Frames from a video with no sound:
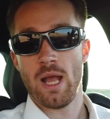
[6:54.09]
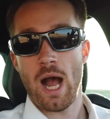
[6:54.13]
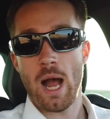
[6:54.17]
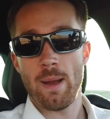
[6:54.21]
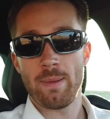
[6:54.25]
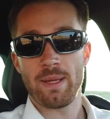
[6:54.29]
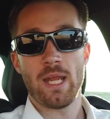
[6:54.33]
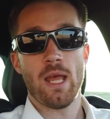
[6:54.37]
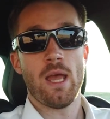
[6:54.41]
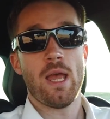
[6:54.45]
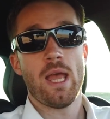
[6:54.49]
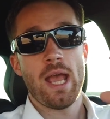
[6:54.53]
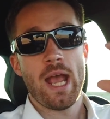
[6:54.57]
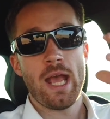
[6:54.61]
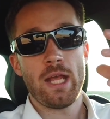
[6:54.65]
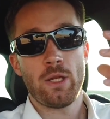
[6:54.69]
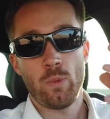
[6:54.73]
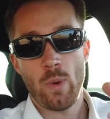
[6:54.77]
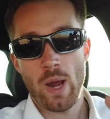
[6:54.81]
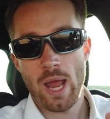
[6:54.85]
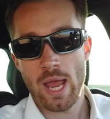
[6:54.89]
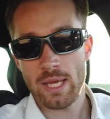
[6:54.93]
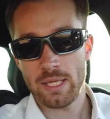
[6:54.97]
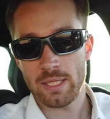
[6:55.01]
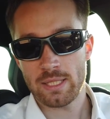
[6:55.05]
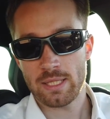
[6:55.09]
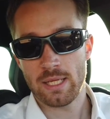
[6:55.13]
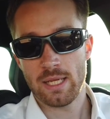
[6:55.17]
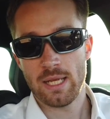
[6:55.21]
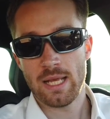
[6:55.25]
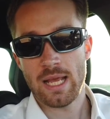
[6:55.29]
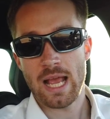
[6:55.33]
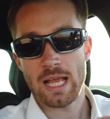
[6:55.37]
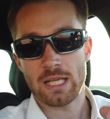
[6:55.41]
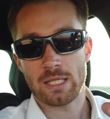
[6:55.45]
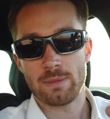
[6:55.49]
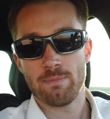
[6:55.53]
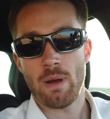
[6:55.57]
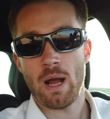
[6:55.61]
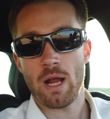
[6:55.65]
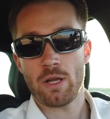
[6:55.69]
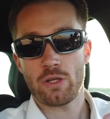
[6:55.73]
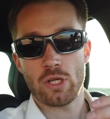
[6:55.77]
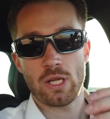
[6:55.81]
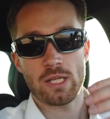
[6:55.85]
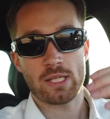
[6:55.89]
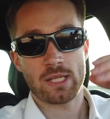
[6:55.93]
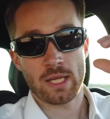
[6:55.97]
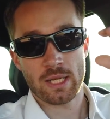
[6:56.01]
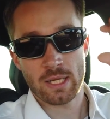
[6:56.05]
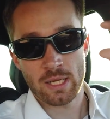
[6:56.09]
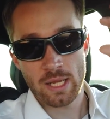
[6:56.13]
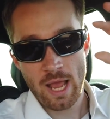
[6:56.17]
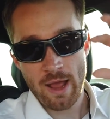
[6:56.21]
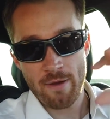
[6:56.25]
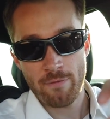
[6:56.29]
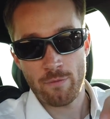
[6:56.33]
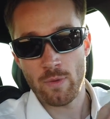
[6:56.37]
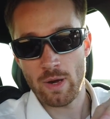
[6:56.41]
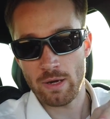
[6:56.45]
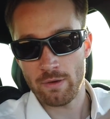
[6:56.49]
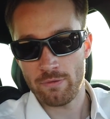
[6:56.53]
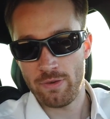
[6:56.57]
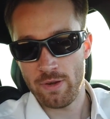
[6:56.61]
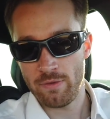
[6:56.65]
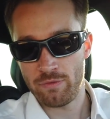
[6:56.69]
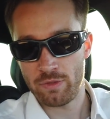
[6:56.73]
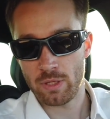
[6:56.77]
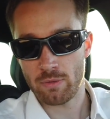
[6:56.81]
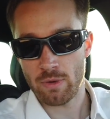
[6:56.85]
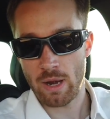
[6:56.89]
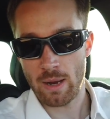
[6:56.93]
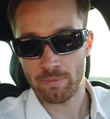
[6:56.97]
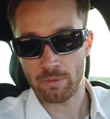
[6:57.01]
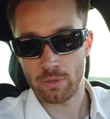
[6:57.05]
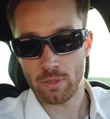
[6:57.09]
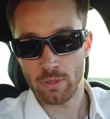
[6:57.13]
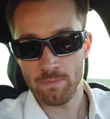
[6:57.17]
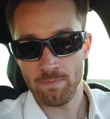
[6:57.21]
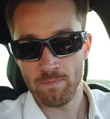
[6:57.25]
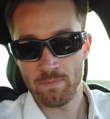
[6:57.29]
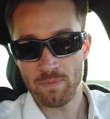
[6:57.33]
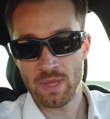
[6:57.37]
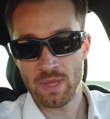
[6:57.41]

I mean, it weighs as much as an F-150 Raptor